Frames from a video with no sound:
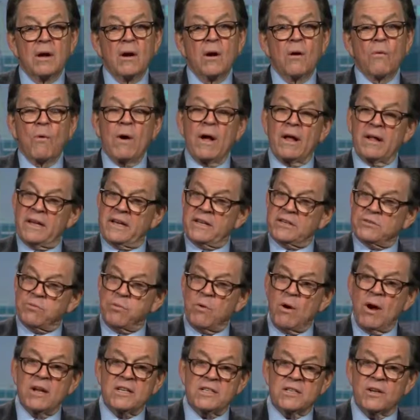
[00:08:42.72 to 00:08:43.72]
Well, he's
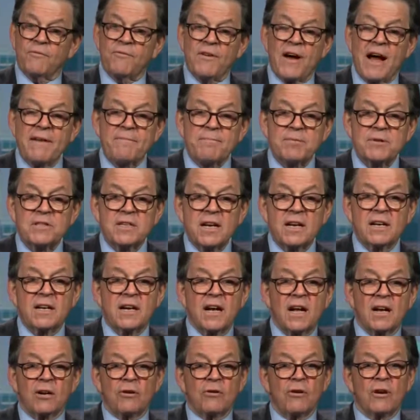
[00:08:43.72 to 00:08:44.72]
what's uh, a five percent
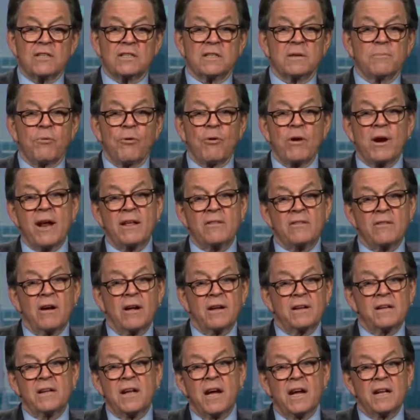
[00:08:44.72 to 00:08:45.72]
cut across the board. I
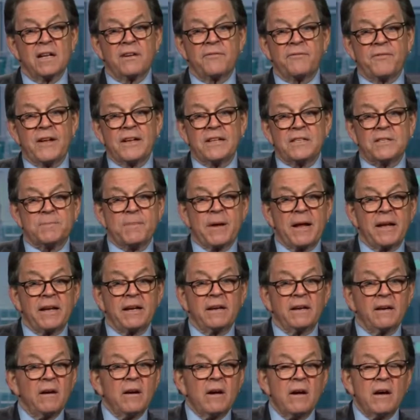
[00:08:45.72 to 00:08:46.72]
thought non-defense
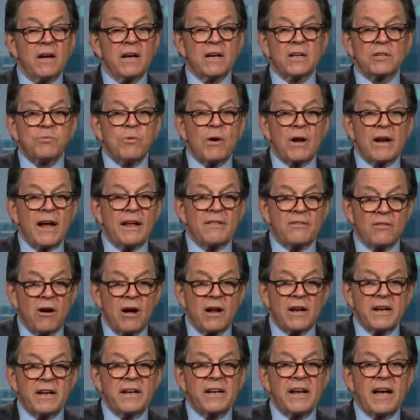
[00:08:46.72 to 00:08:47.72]
spending is what I
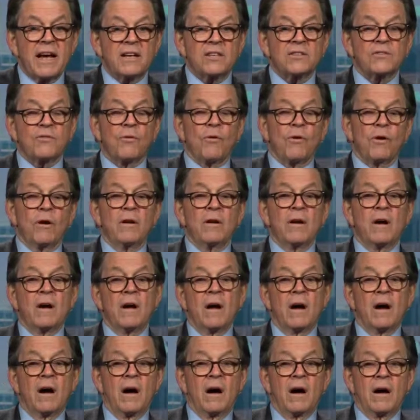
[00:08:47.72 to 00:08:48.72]
thought he'd ask for.
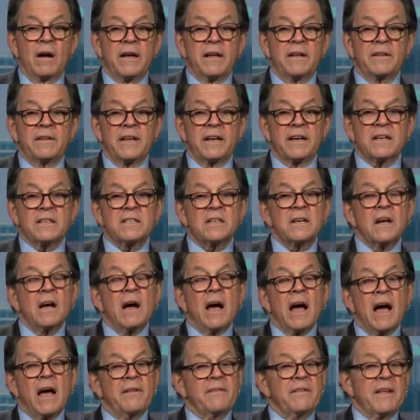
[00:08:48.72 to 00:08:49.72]
Right. Uh, in this,
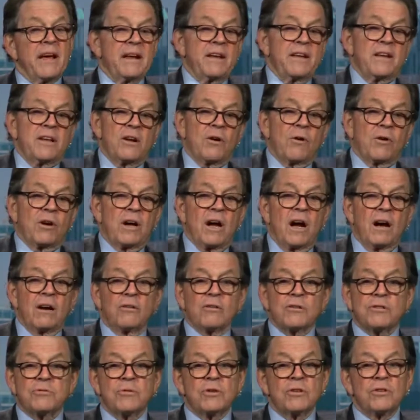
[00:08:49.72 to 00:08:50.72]
and that you know
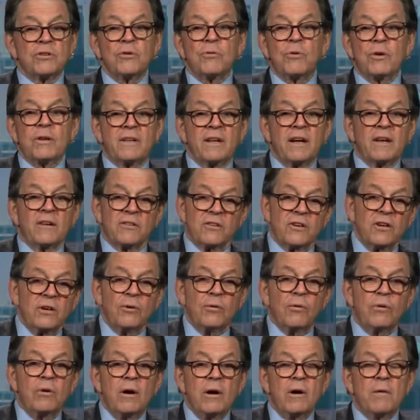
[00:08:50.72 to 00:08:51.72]
Congress will do what they'll
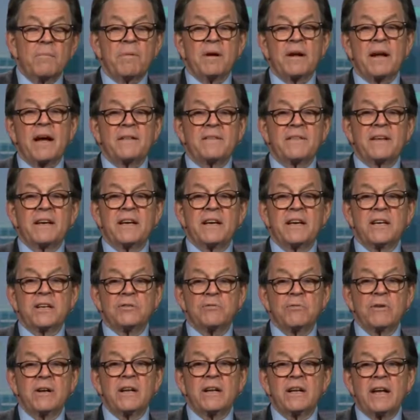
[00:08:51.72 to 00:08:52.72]
do, but I think
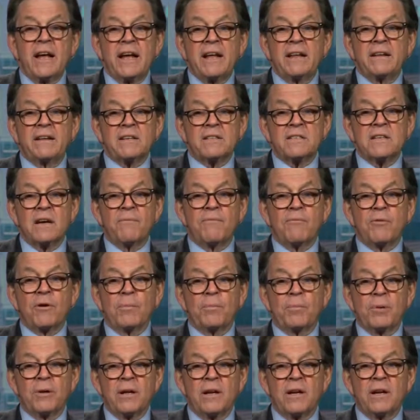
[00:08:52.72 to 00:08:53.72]
he's really laying this up for
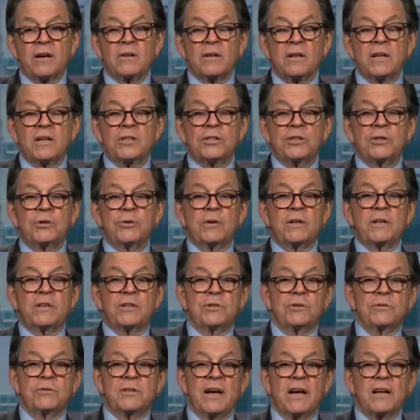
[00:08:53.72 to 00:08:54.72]
a political issue in
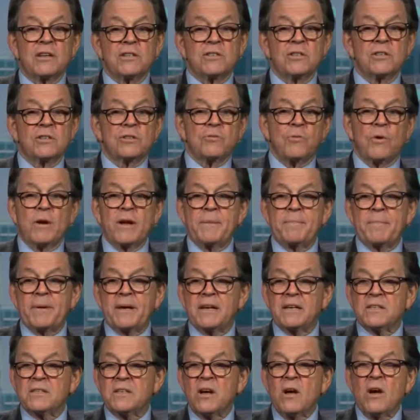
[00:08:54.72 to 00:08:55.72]
2020
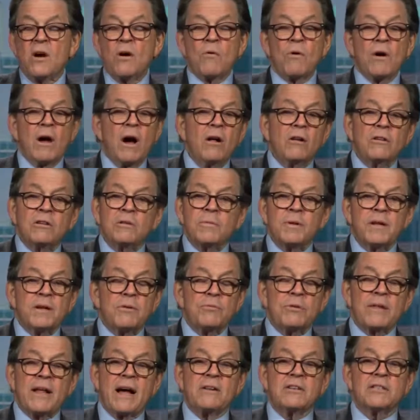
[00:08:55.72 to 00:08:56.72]
because ultimately,
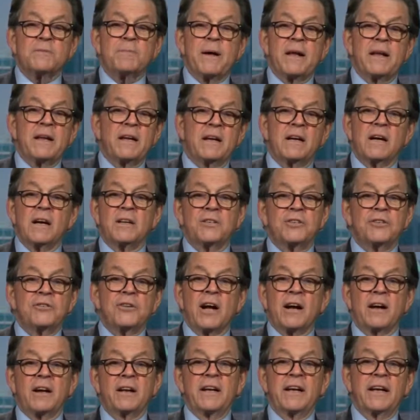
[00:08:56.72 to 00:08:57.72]
without spending cuts, you're
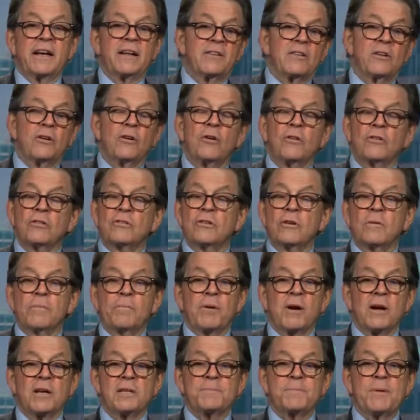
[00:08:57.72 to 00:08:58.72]
not going to get the long-term
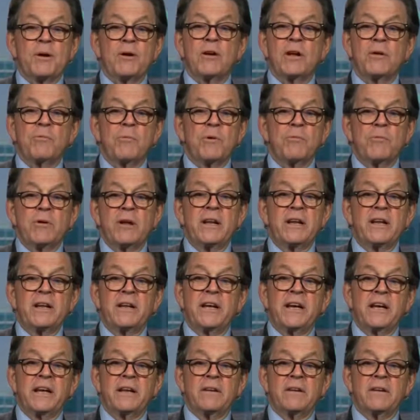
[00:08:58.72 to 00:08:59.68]
prosperity what we really need. What